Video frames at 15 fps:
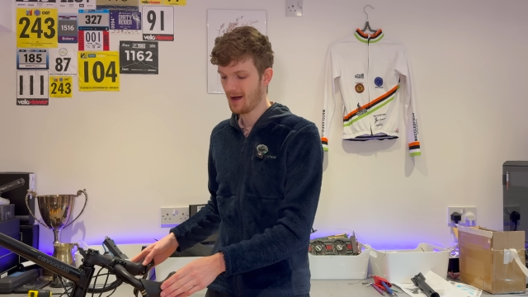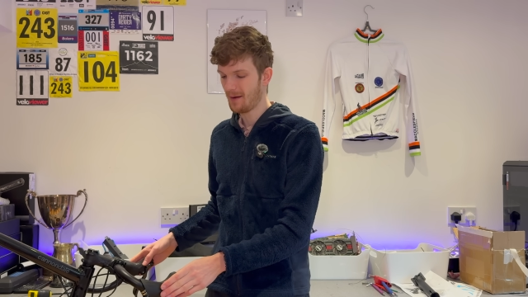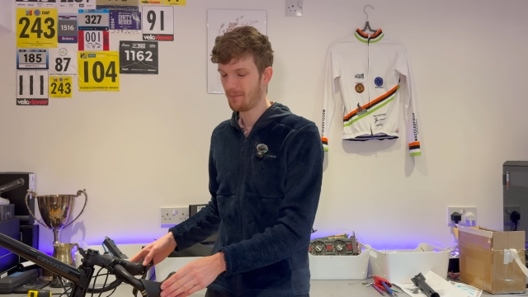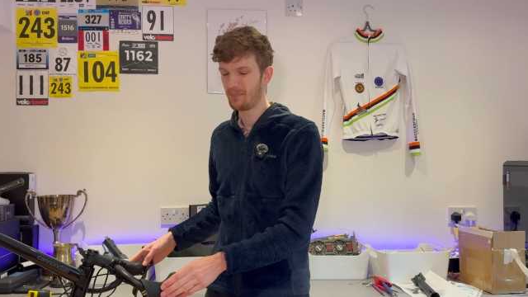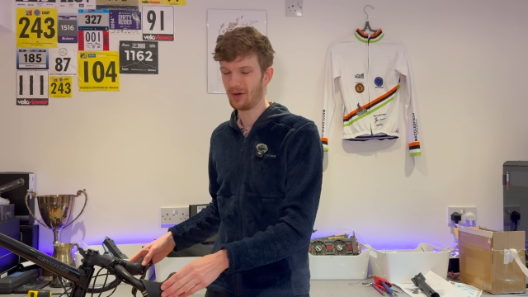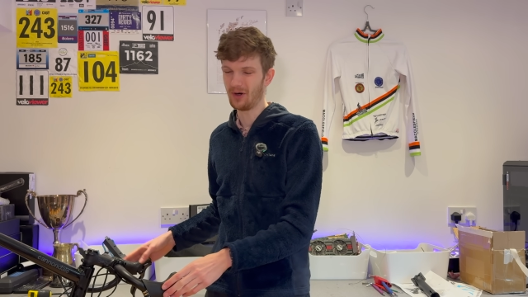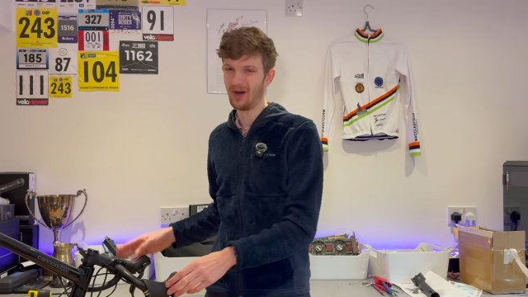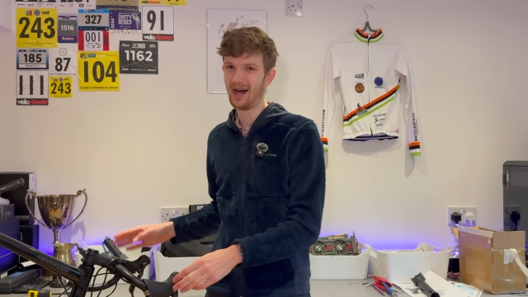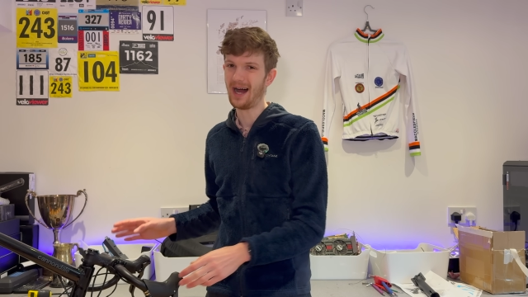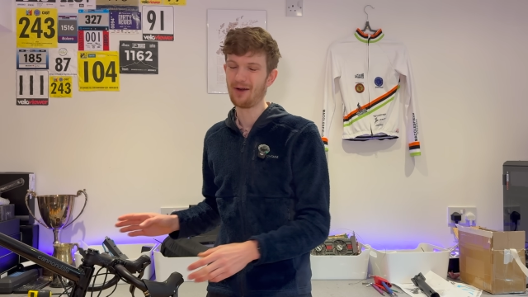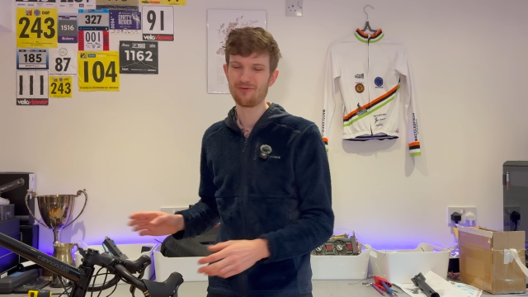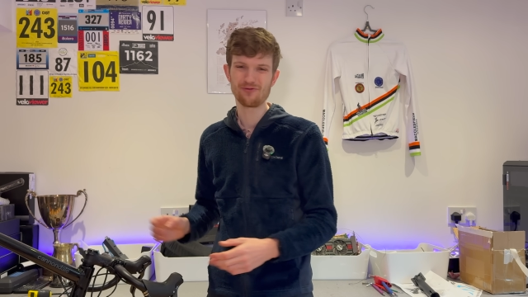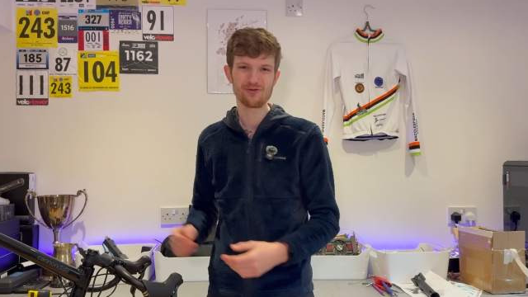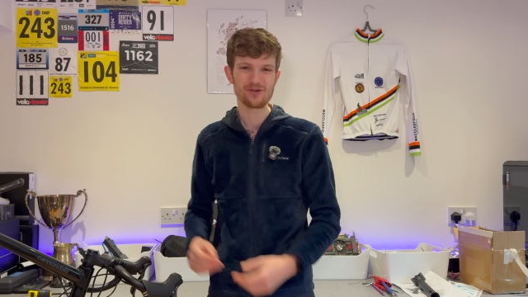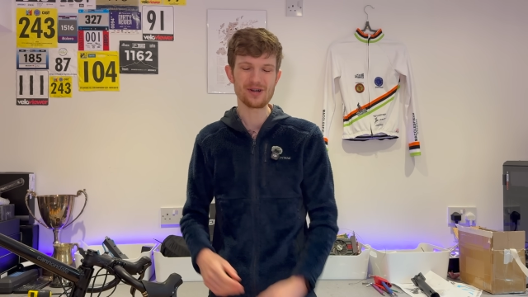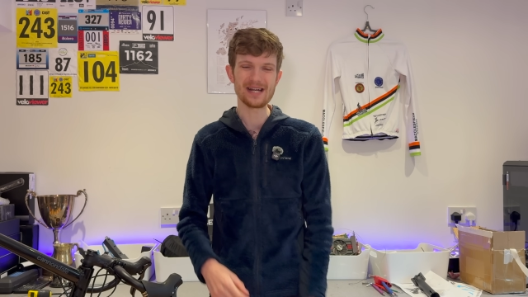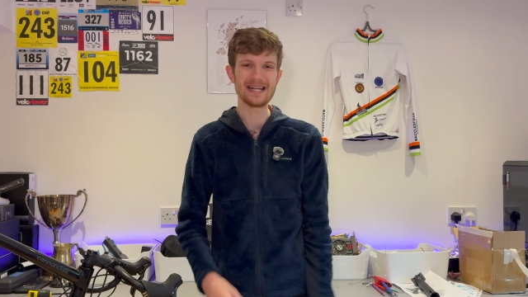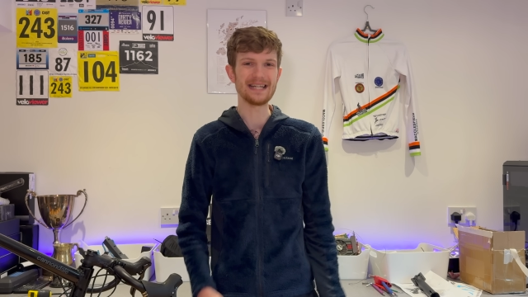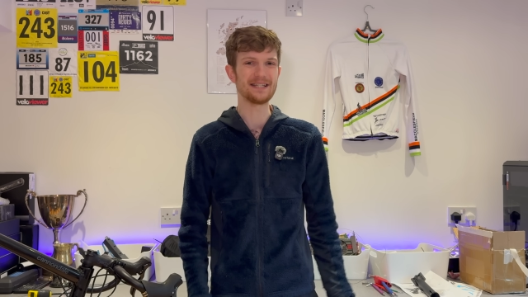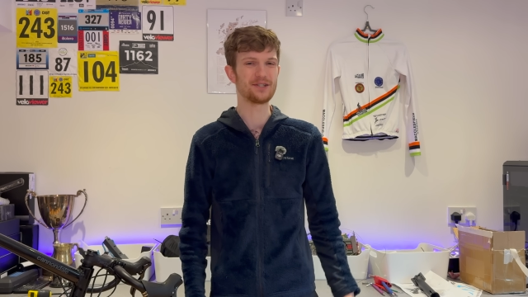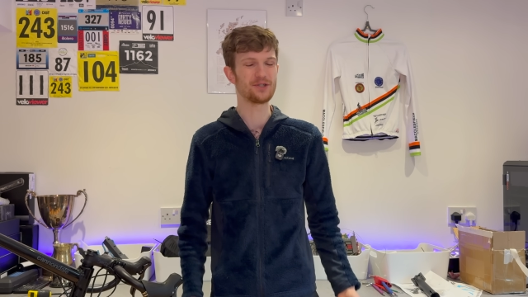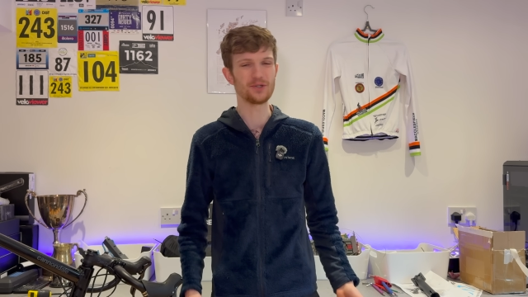but I
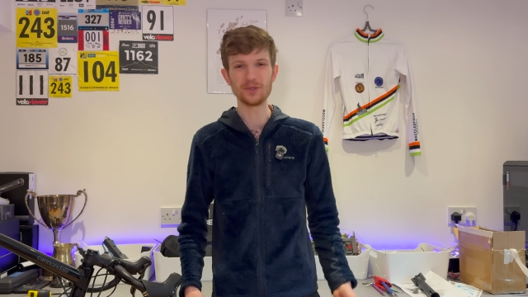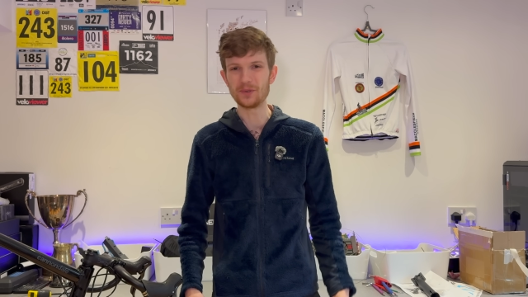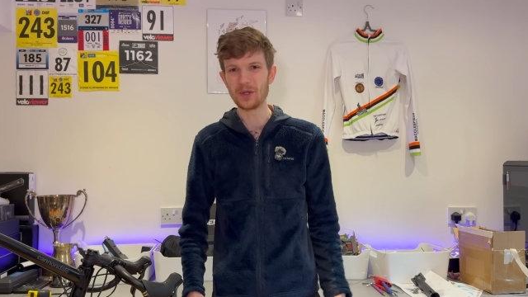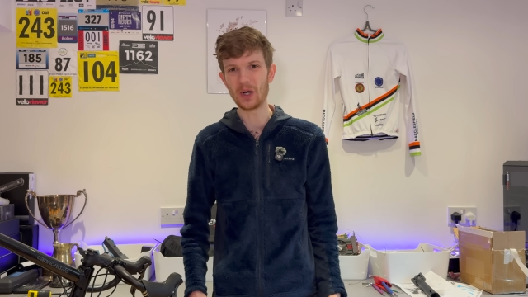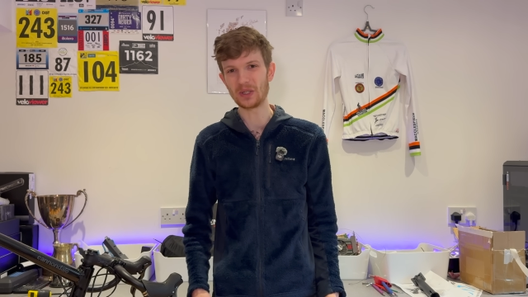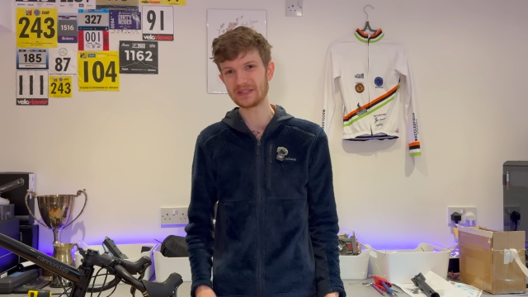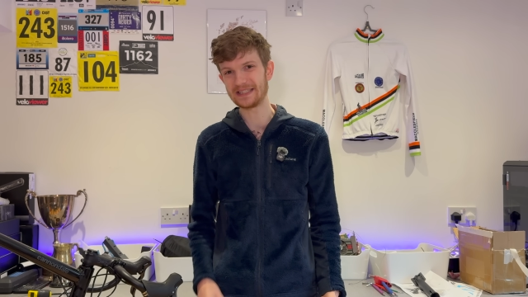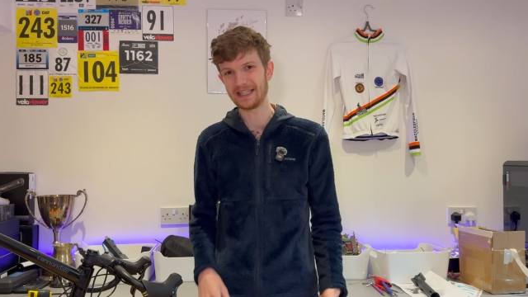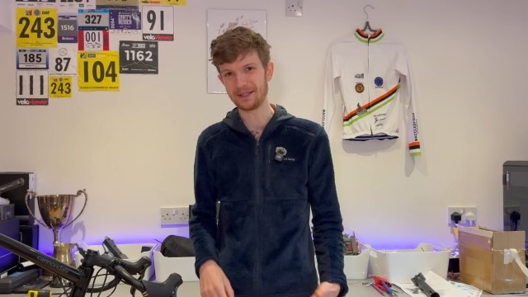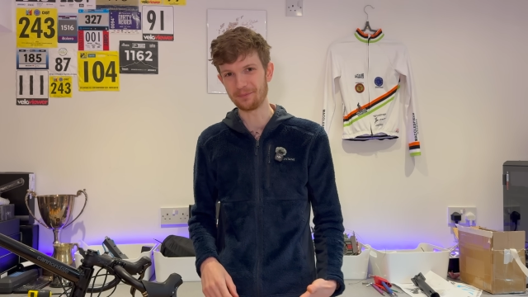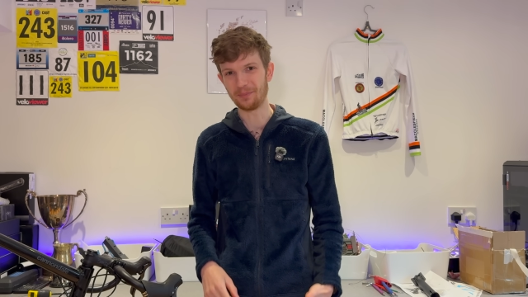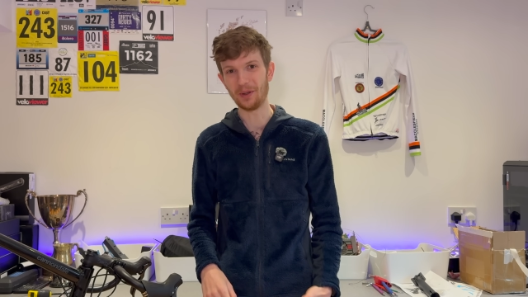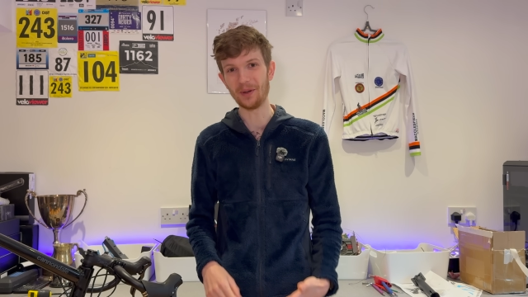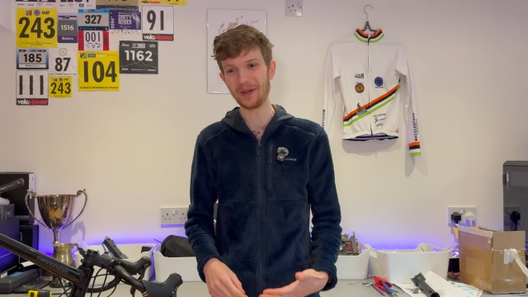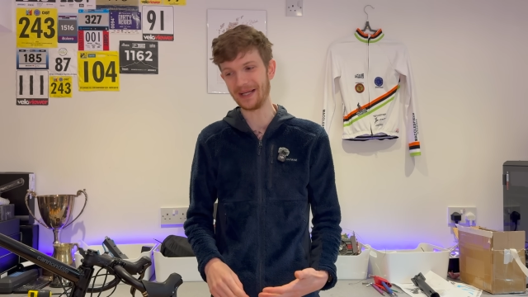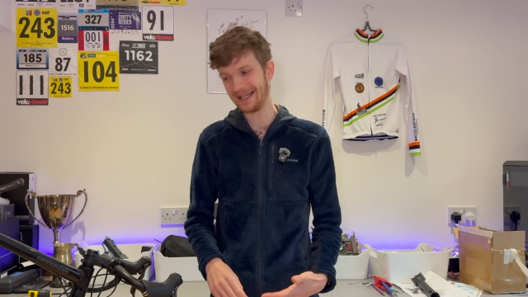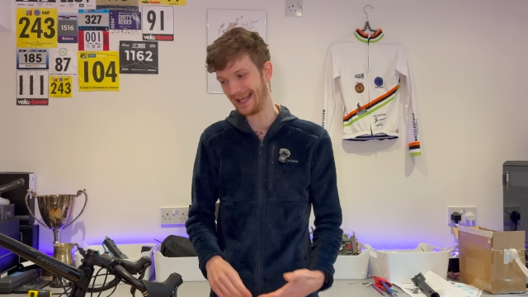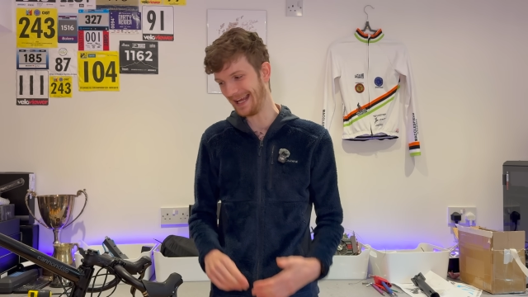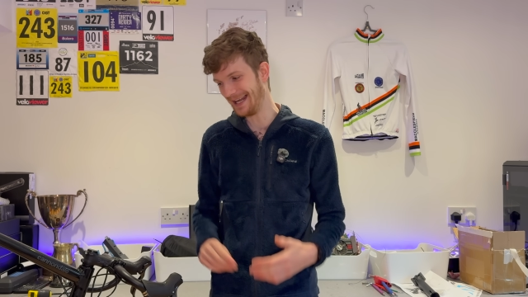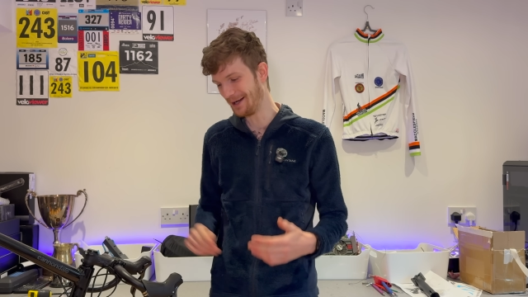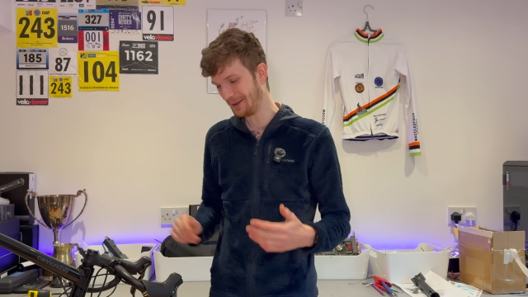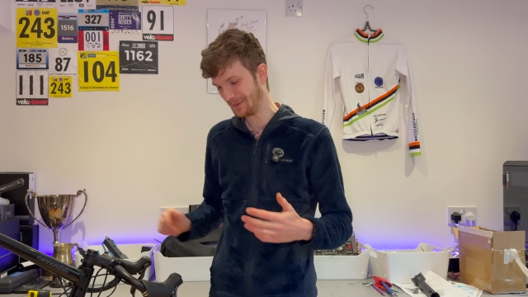really do not see the point
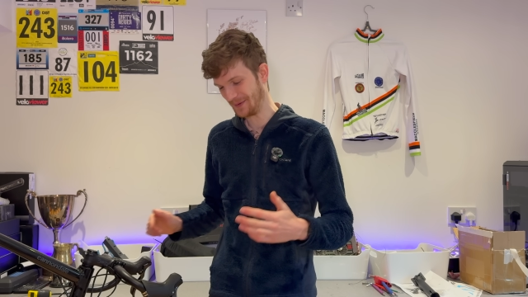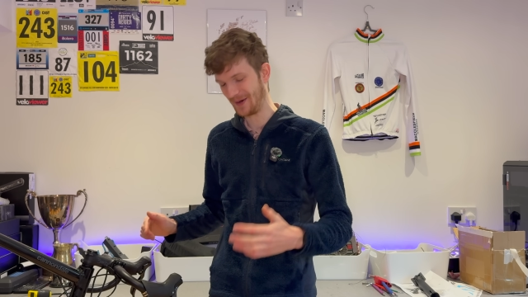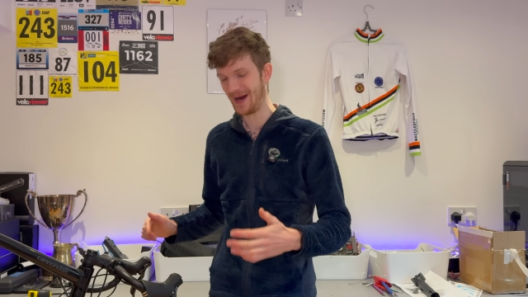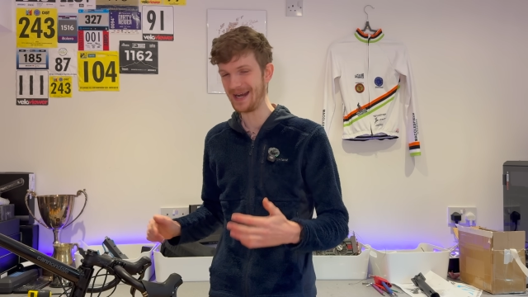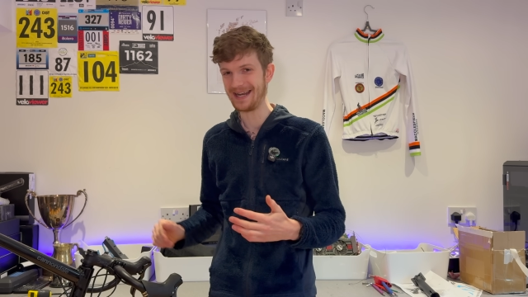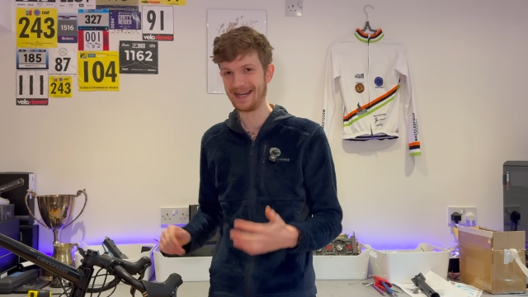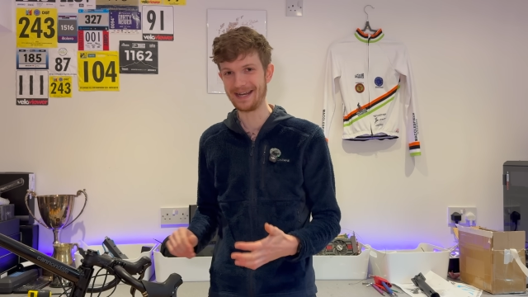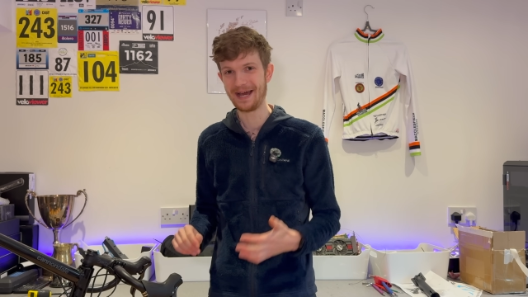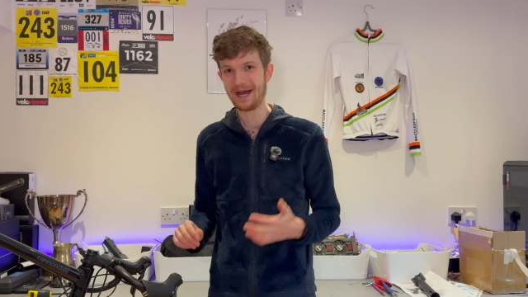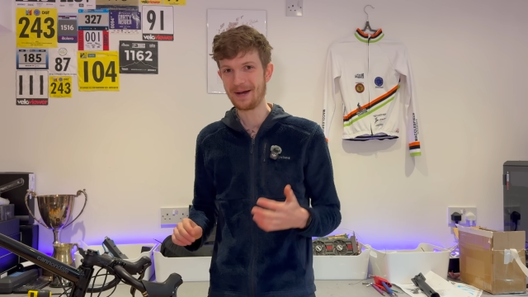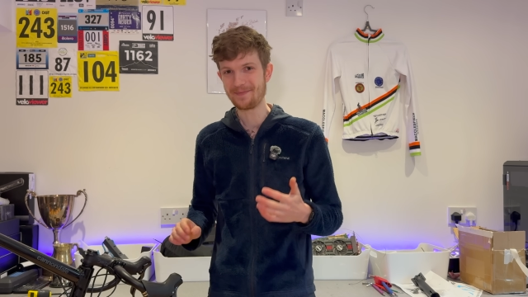in upgrading